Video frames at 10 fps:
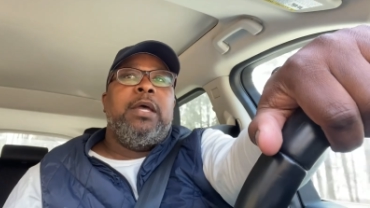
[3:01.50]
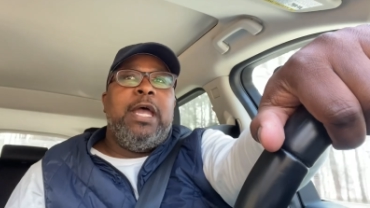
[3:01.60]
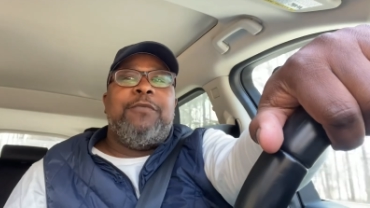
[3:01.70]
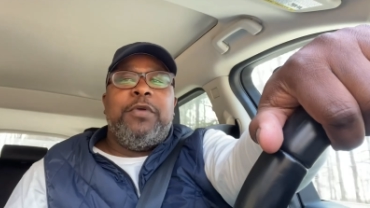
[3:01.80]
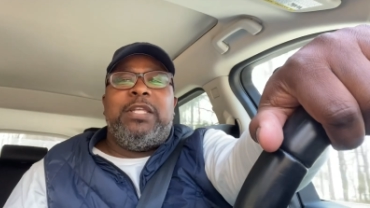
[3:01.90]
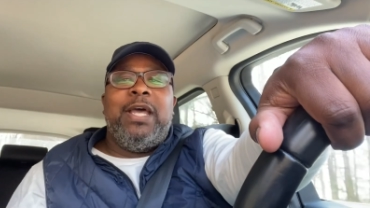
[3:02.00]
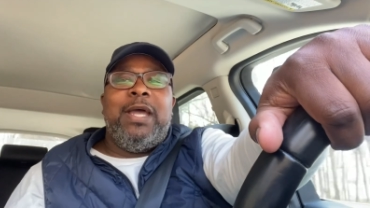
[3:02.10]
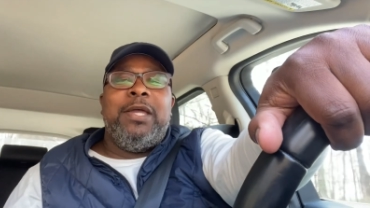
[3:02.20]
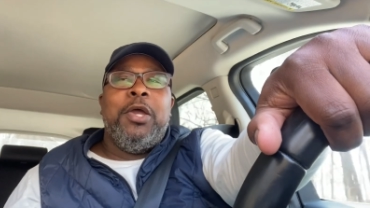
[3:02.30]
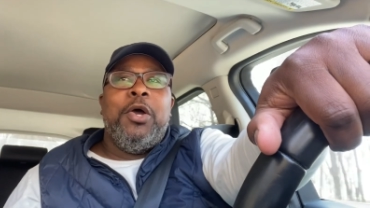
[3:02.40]
every
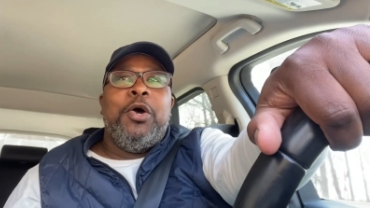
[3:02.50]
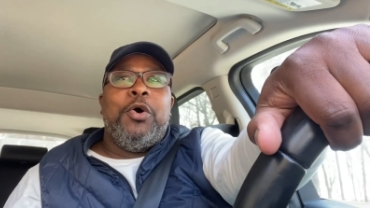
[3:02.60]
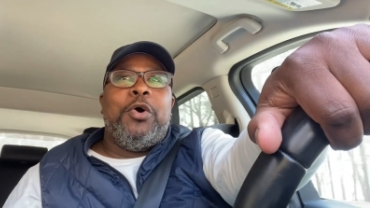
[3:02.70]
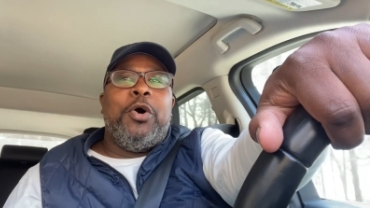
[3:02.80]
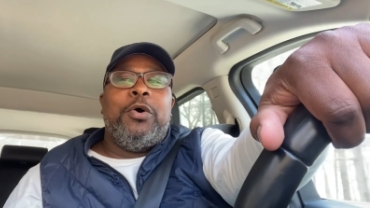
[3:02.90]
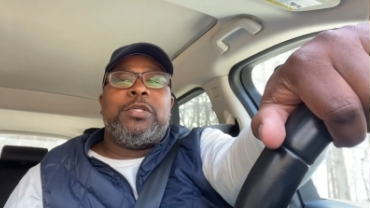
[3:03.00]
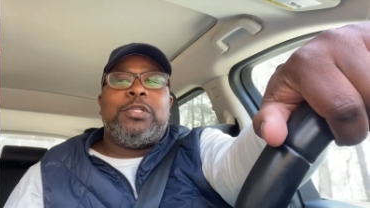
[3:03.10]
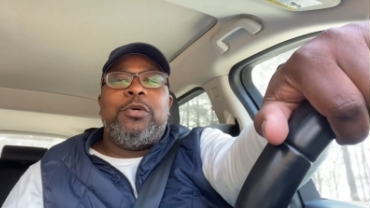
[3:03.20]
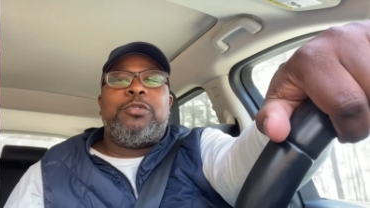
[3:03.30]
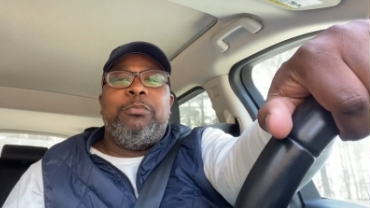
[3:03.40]
day on
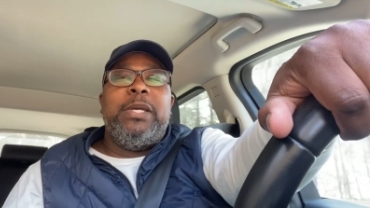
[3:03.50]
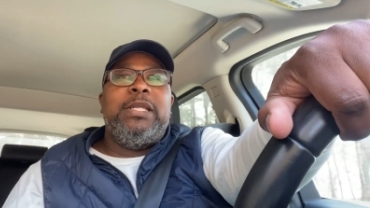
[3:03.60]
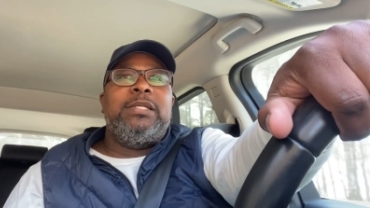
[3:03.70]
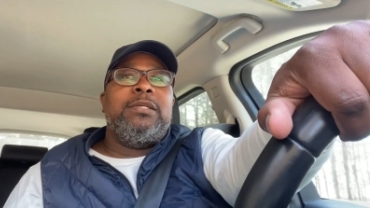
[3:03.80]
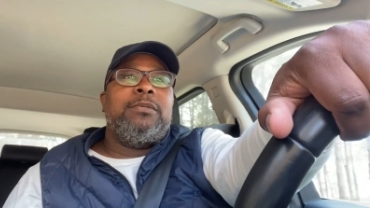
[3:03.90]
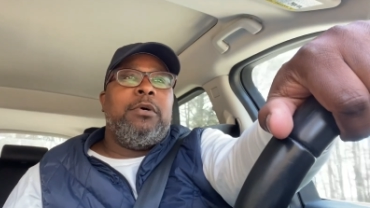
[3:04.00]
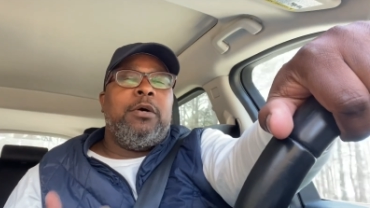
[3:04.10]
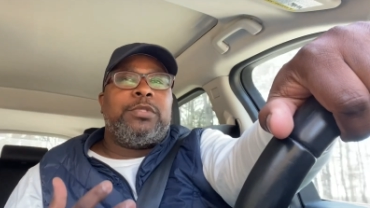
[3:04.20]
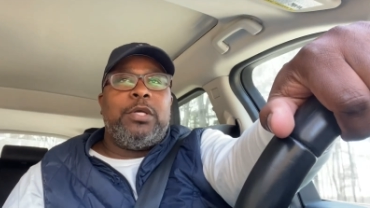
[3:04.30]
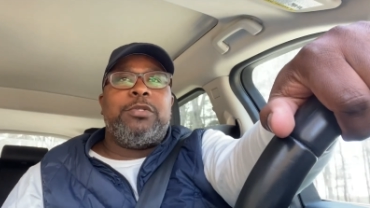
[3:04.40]
social media
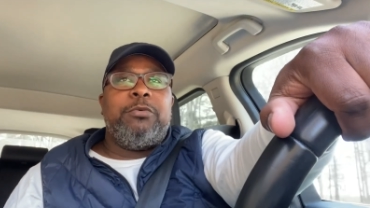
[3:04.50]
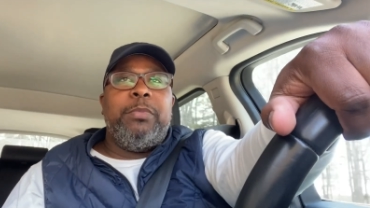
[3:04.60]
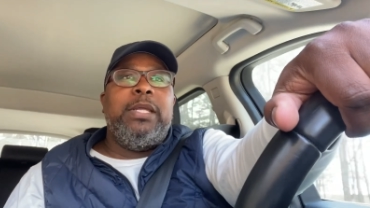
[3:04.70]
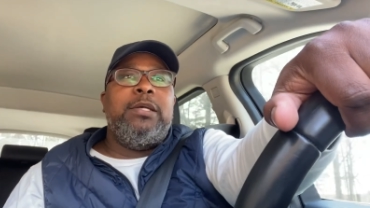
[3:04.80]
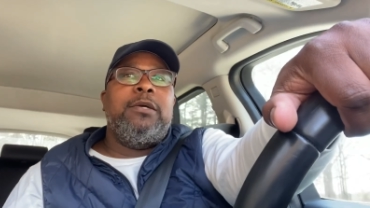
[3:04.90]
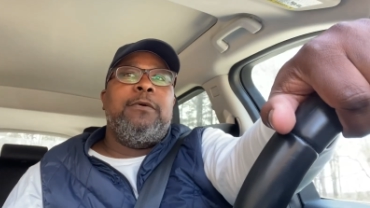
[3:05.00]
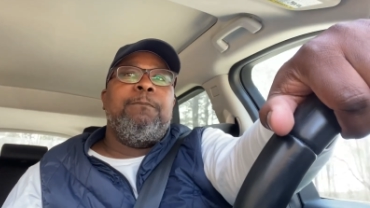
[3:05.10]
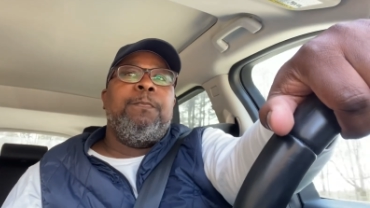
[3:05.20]
on social media